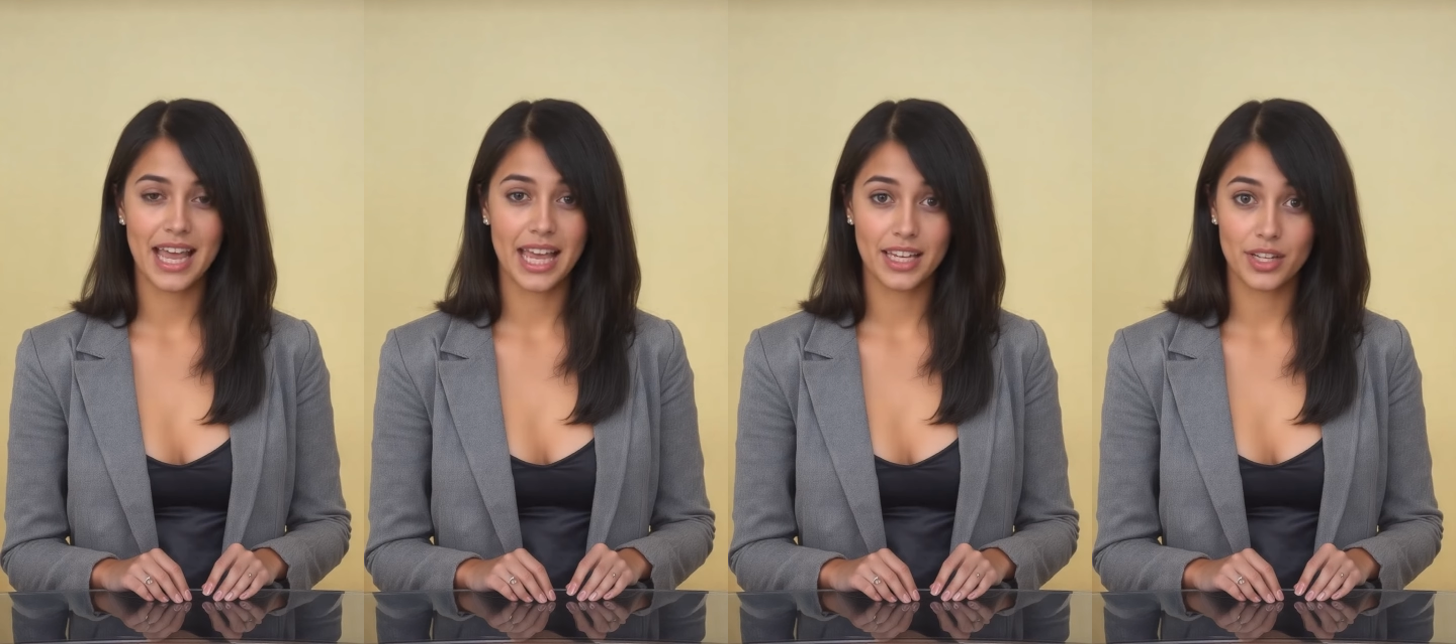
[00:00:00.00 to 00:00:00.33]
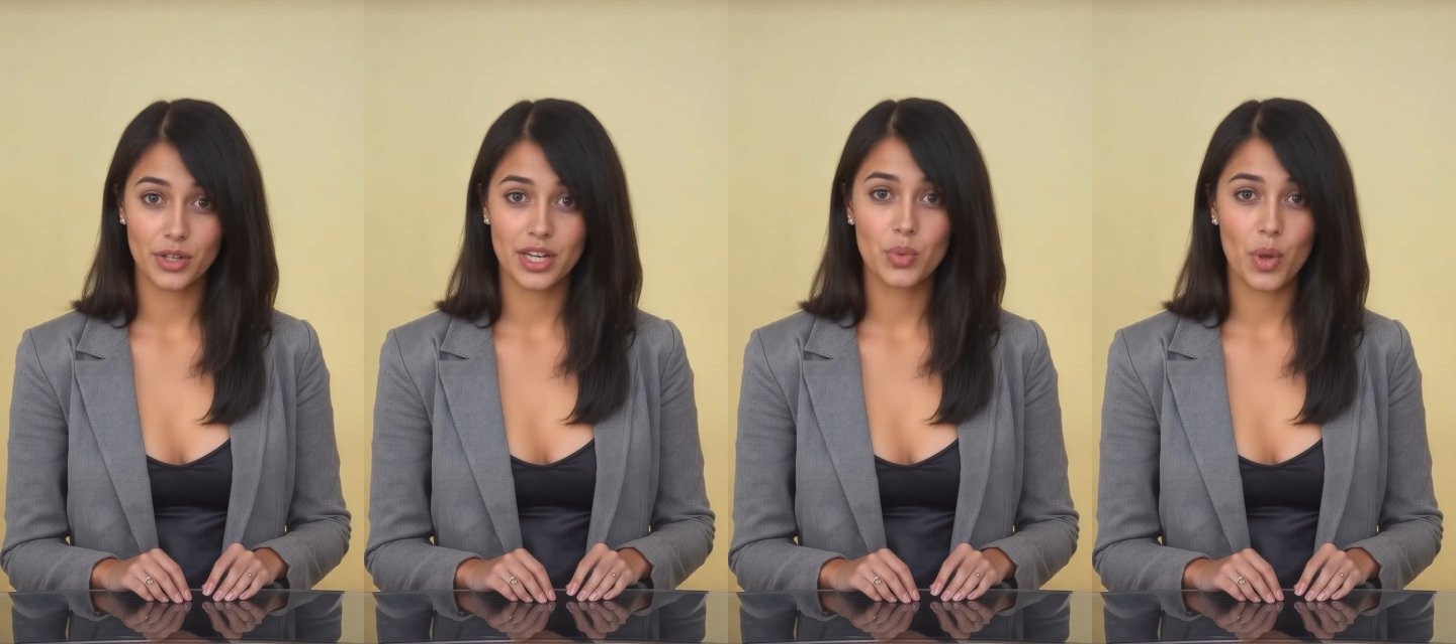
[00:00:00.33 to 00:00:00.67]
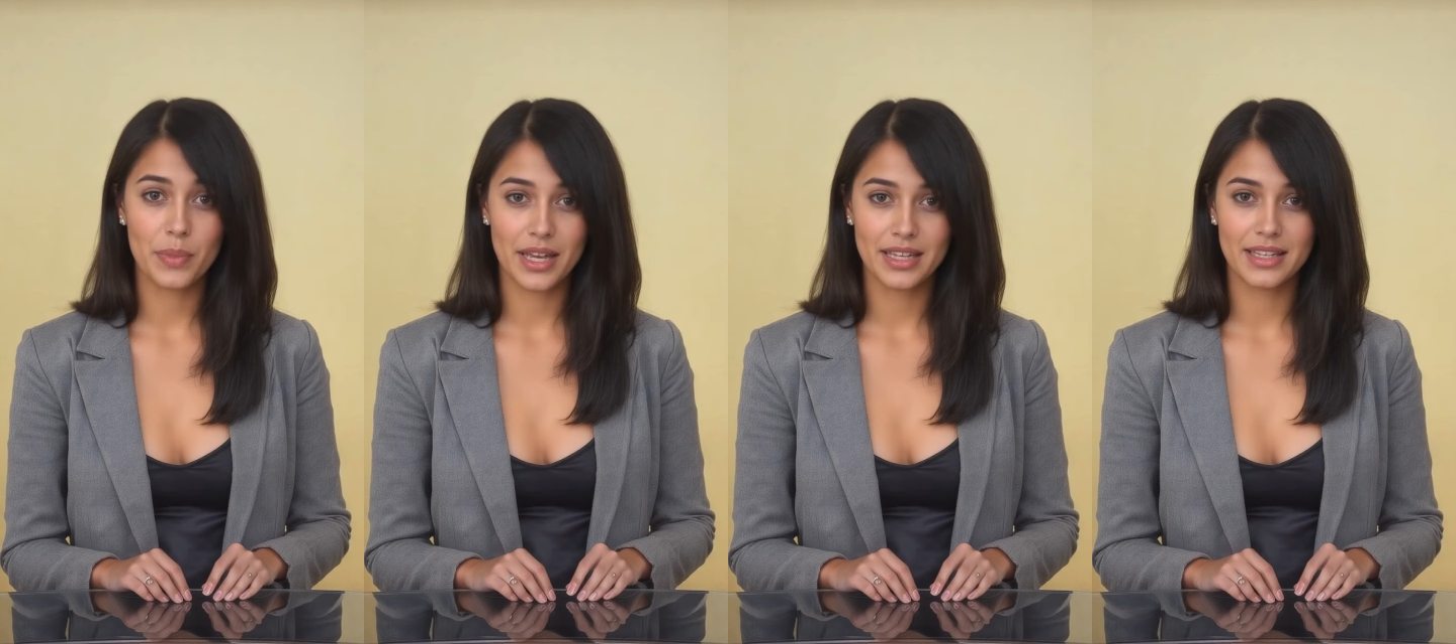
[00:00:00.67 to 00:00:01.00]
including
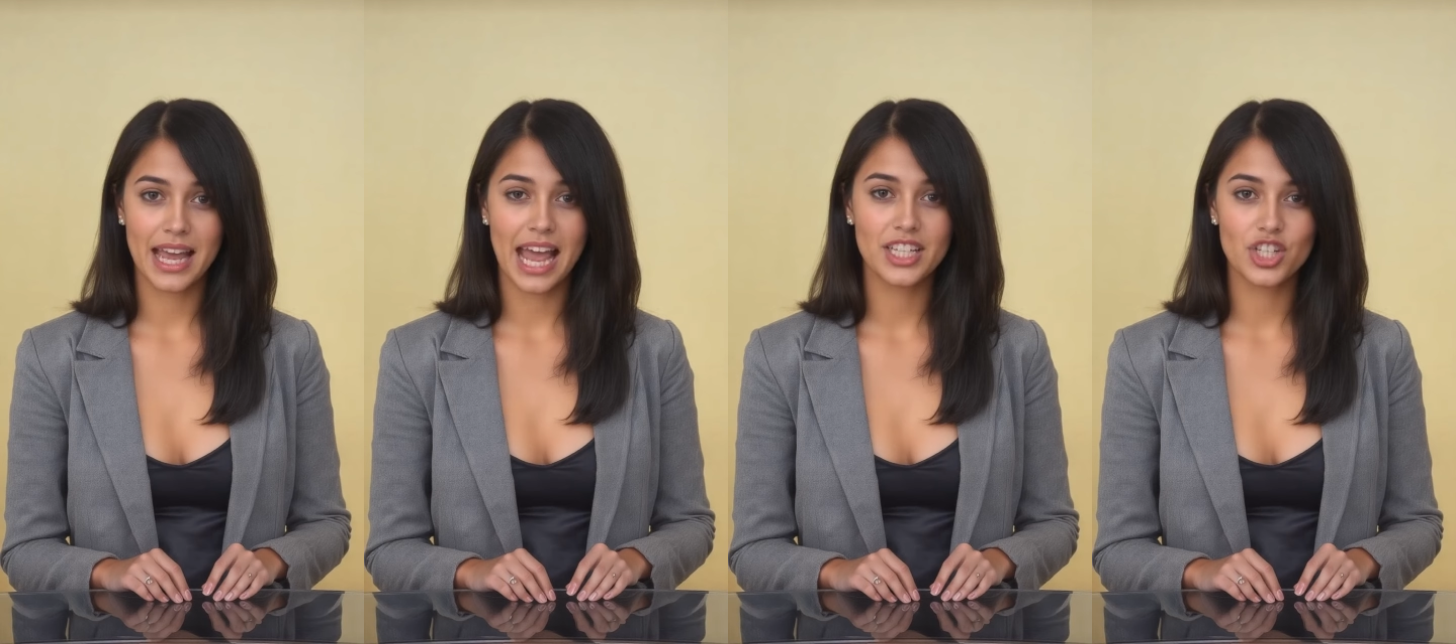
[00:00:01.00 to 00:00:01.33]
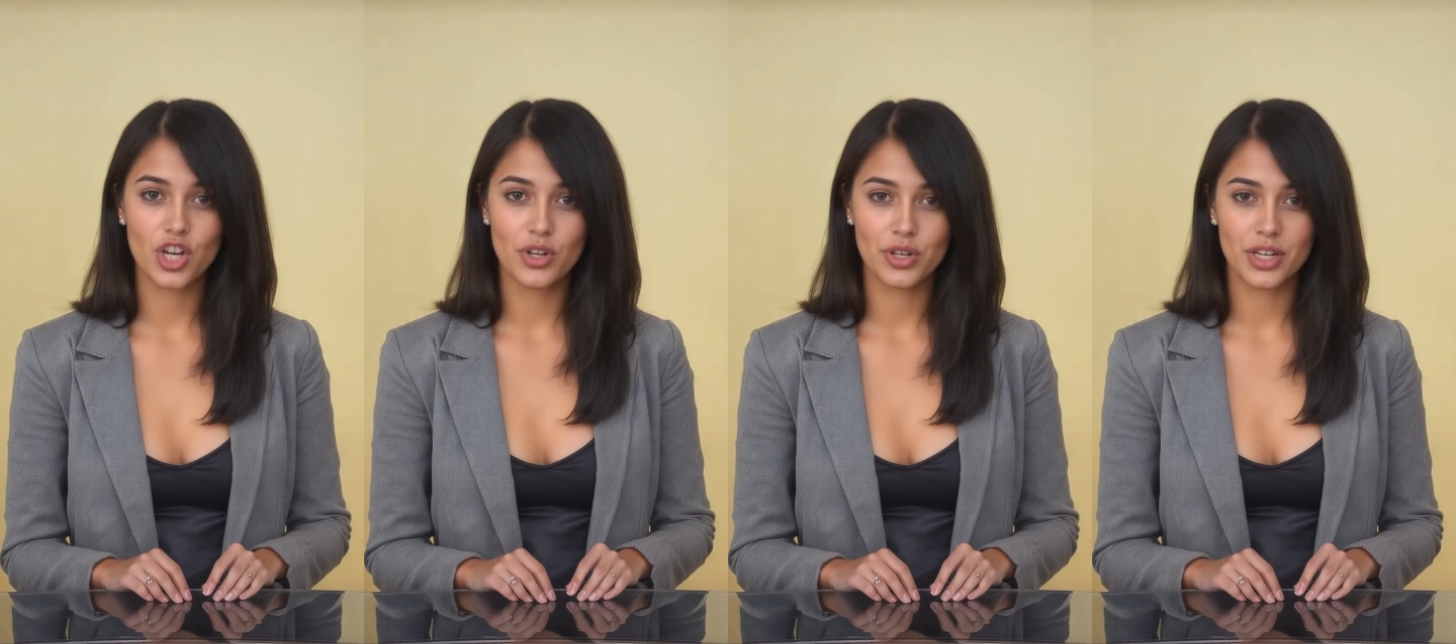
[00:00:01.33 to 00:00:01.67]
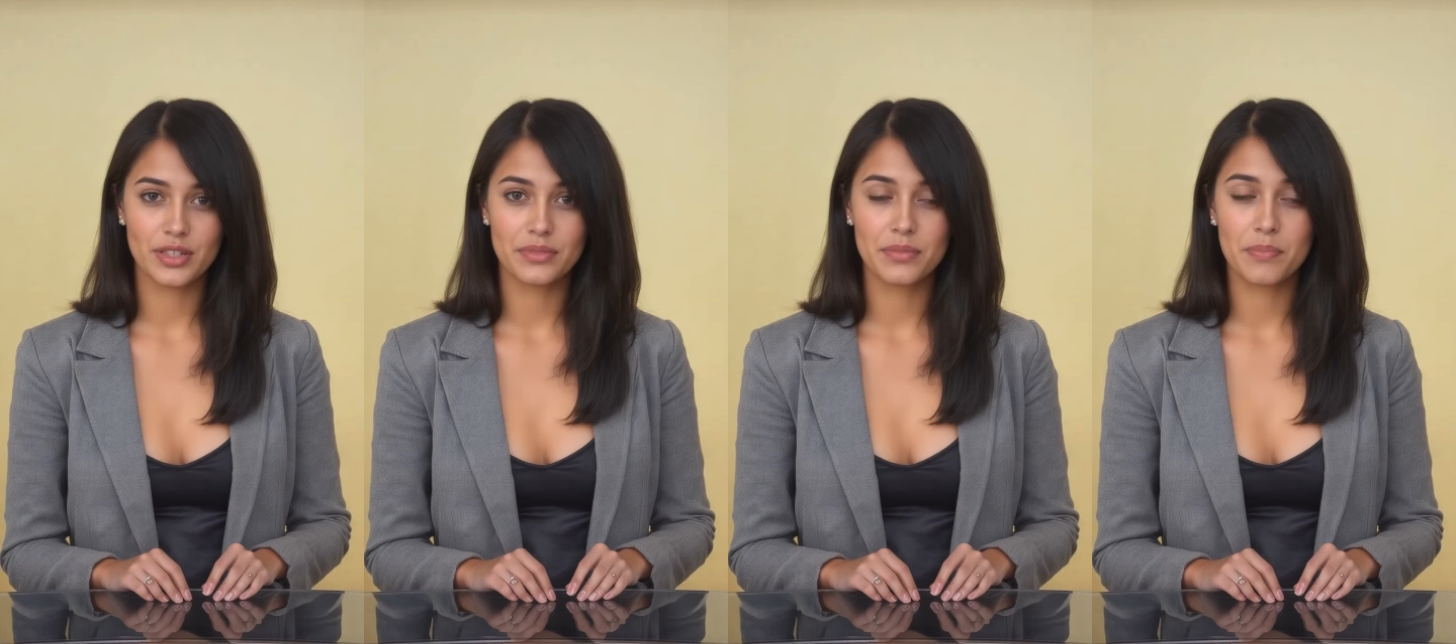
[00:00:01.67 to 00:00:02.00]
women and
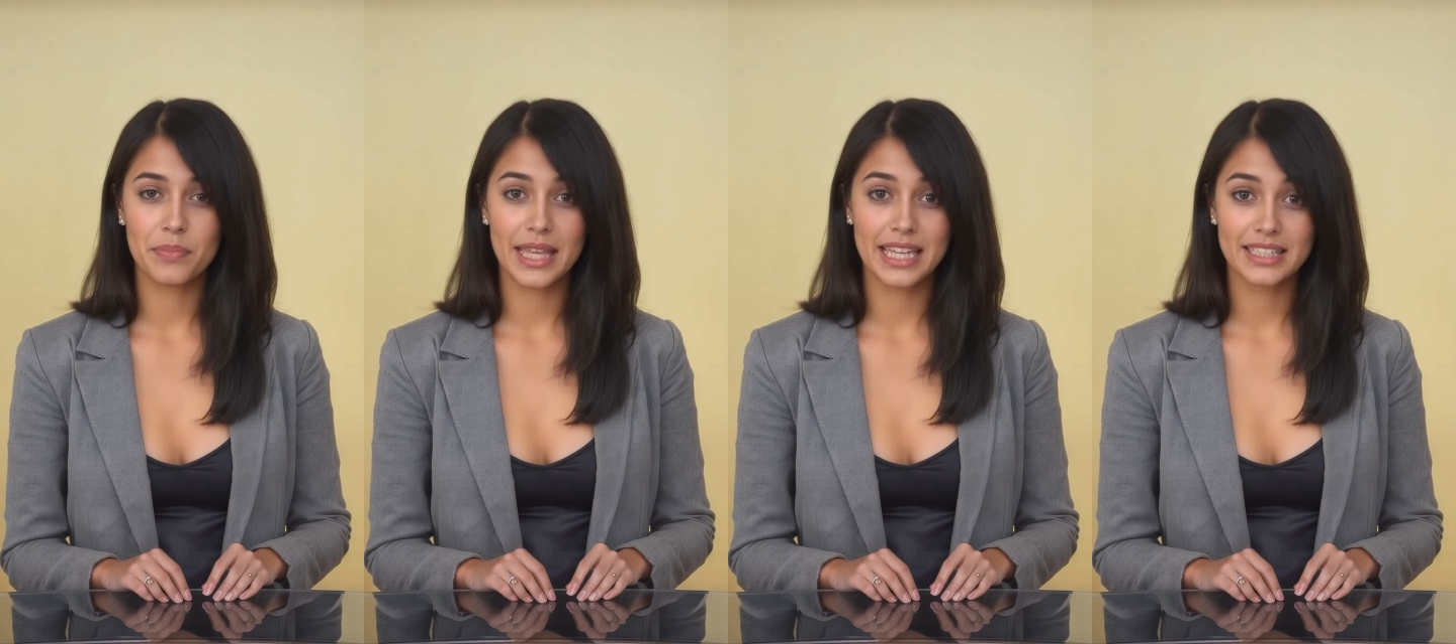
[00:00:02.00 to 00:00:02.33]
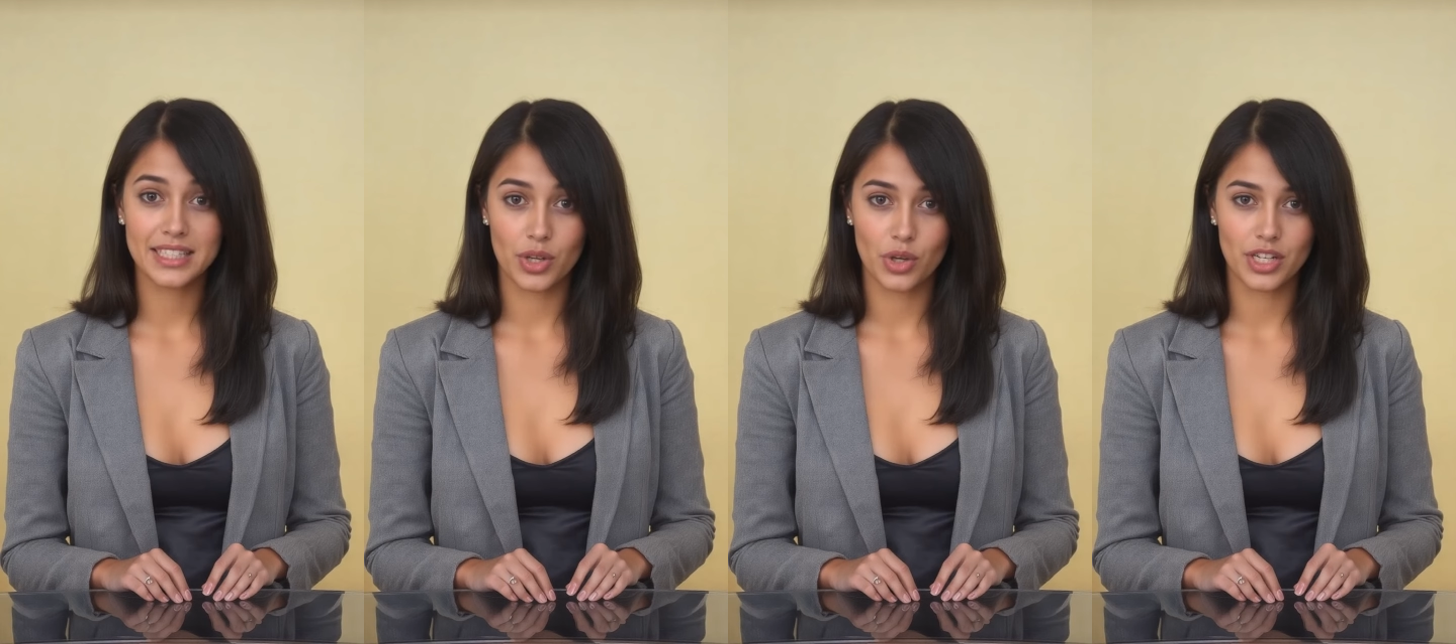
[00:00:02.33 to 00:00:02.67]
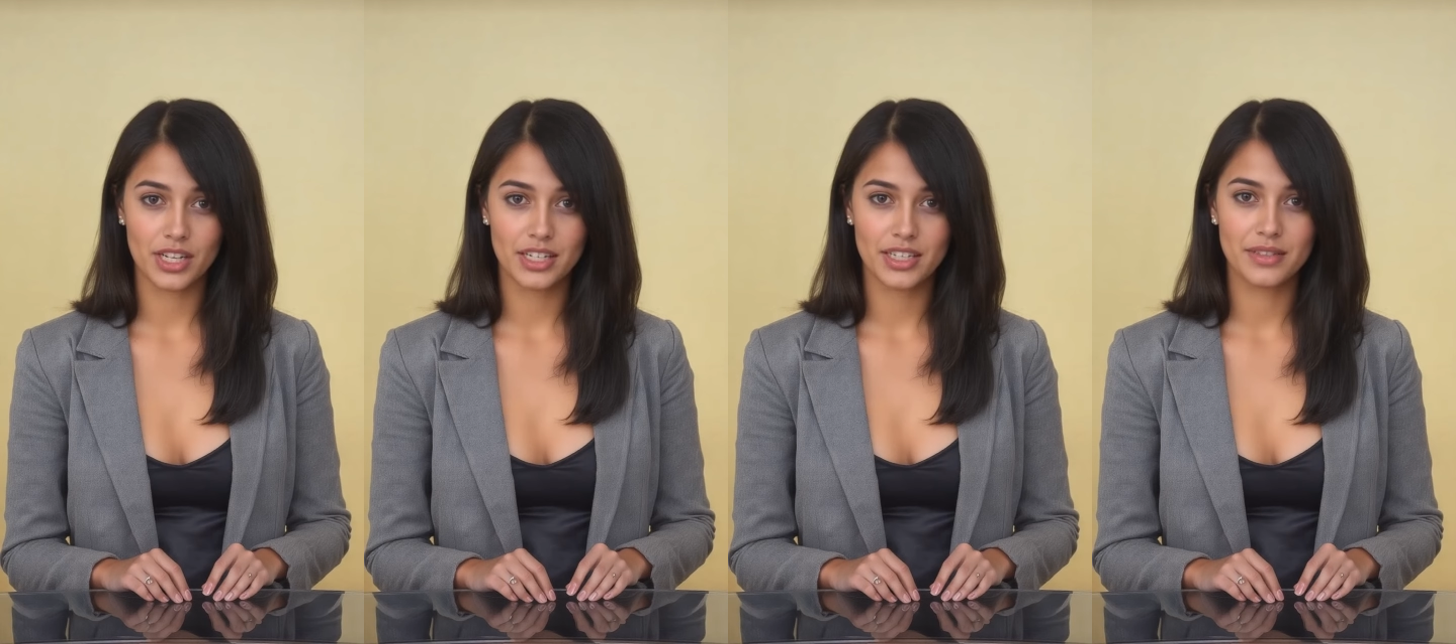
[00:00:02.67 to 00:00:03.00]
children, being
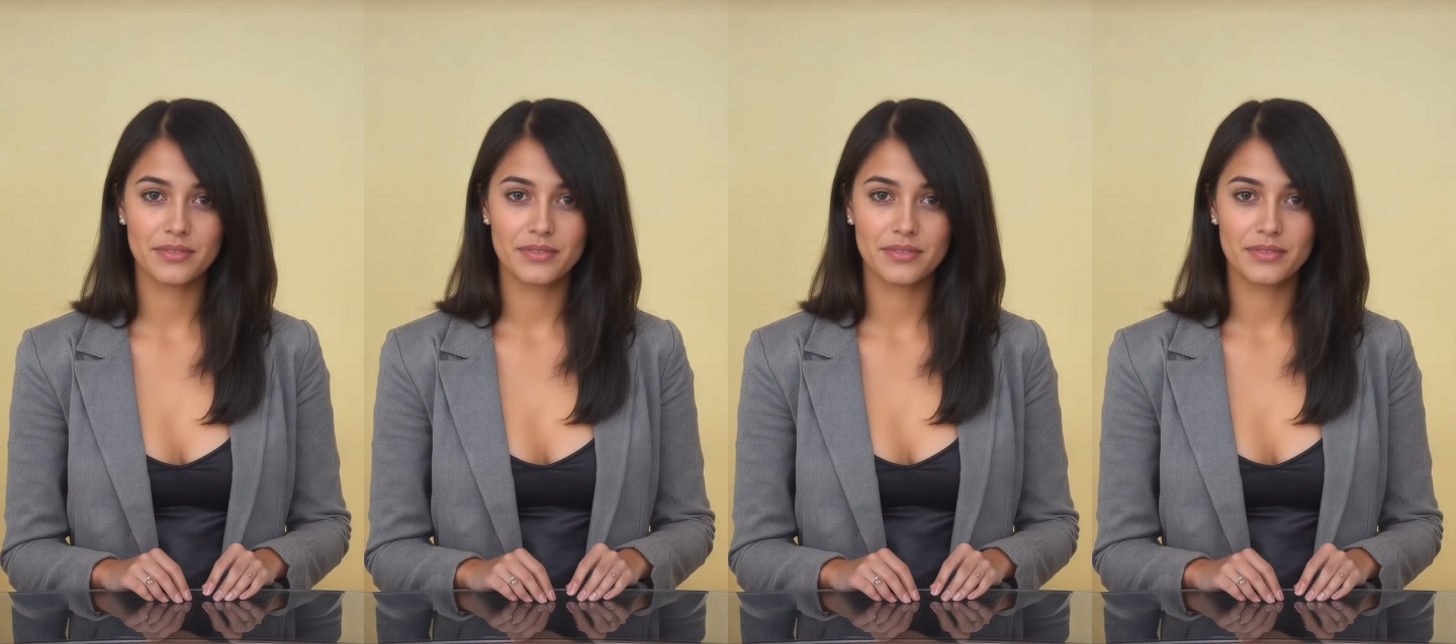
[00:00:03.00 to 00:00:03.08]
slaughtered.